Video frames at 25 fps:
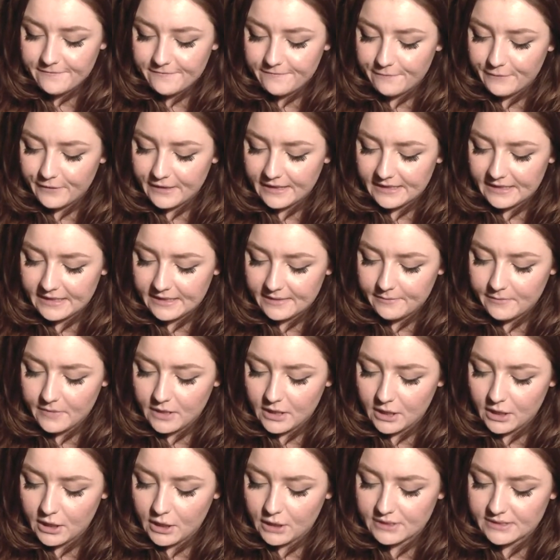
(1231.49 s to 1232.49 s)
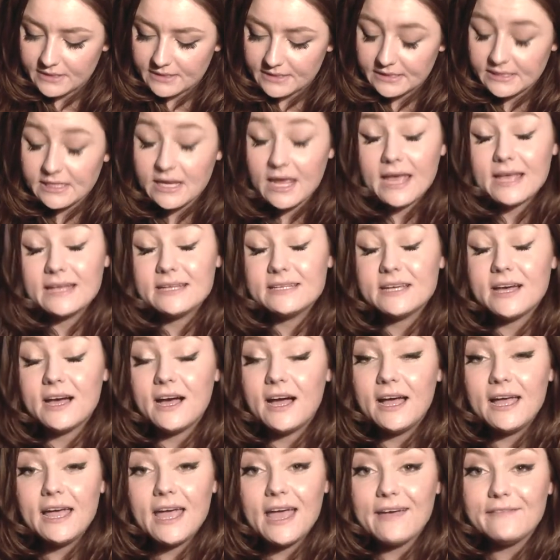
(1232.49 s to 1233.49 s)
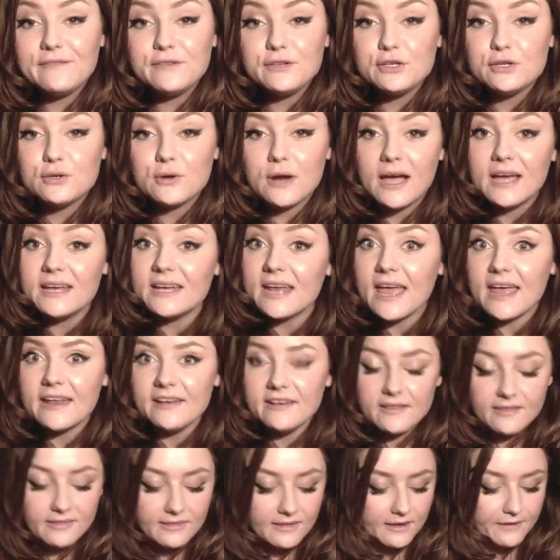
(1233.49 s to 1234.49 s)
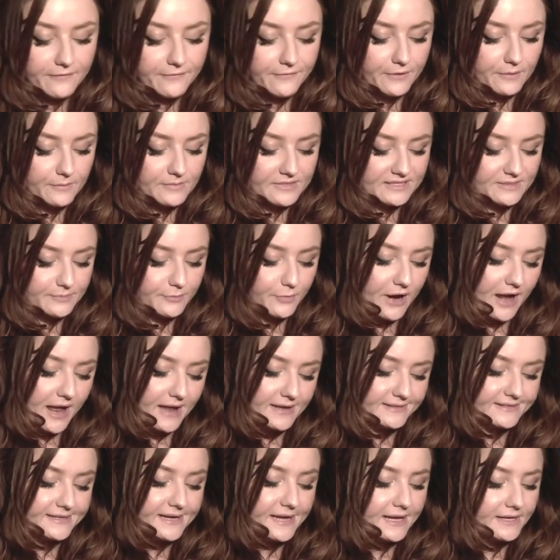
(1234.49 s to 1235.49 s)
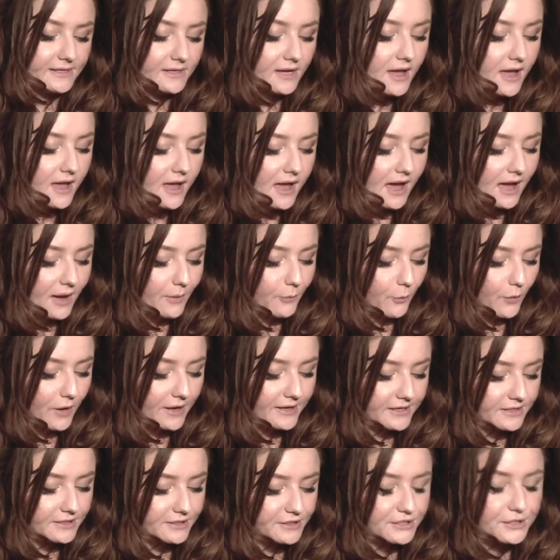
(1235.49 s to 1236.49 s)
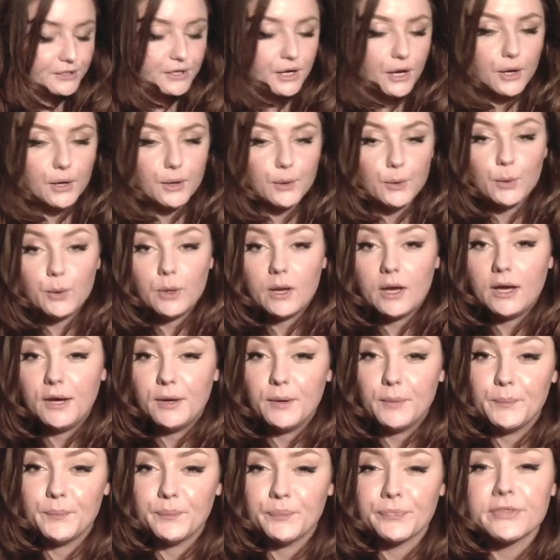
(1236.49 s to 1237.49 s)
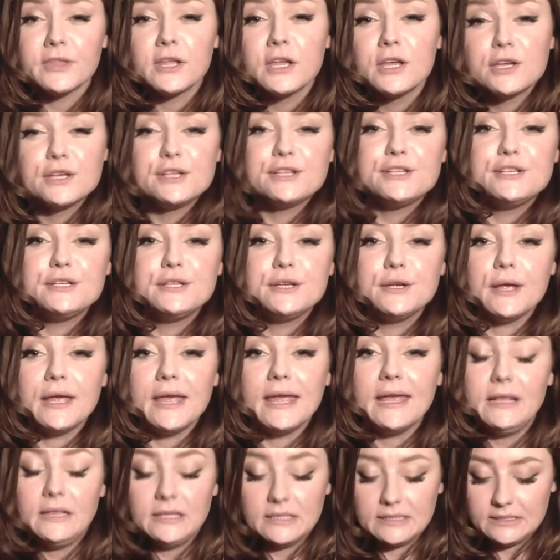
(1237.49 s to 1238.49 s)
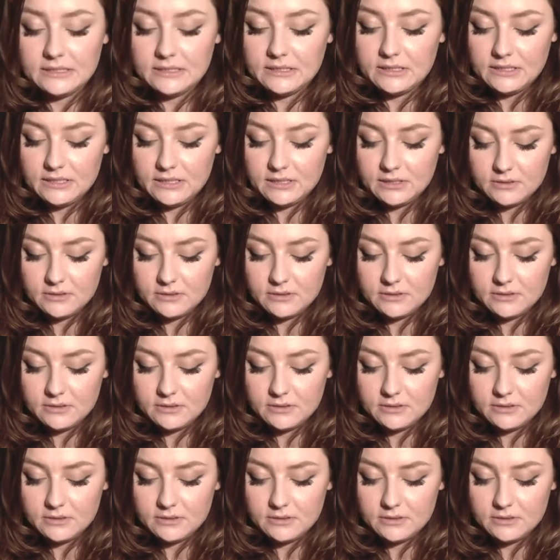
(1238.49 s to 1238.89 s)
Freedom London, and I haven't tried anything from this brand yet. I'm waiting to go to England